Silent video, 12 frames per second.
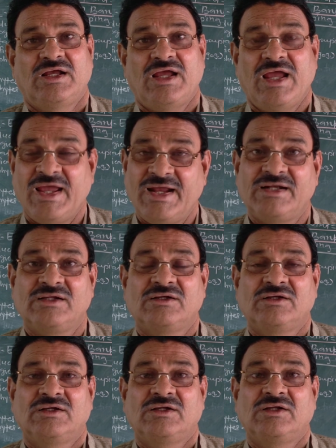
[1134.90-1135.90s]

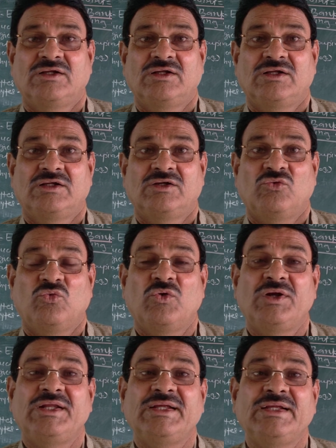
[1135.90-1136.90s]
and
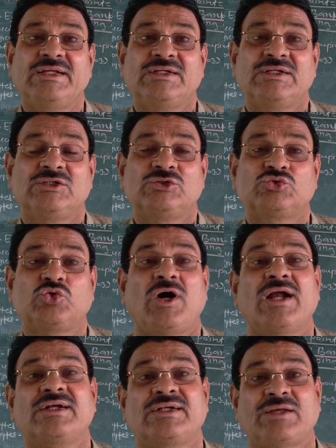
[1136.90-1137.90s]
only
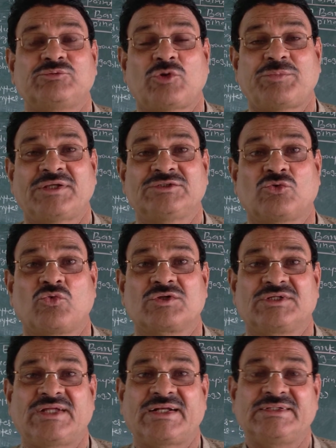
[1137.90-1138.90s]
short types of answer
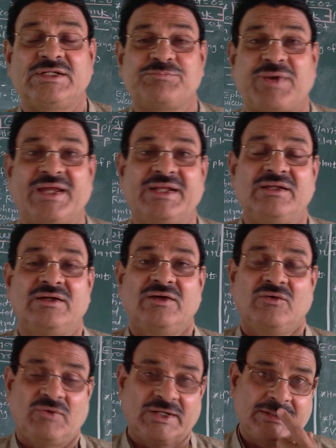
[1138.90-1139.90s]
questions, that is
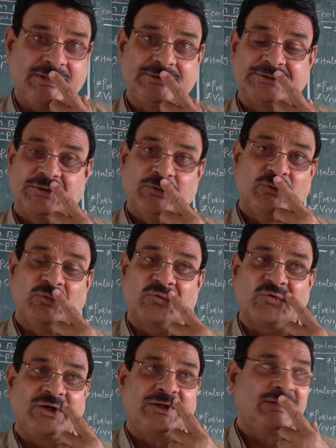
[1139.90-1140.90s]
define what is, who
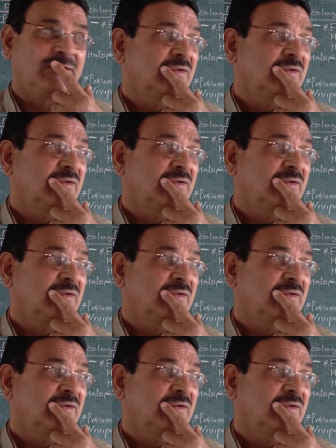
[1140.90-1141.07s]
coined,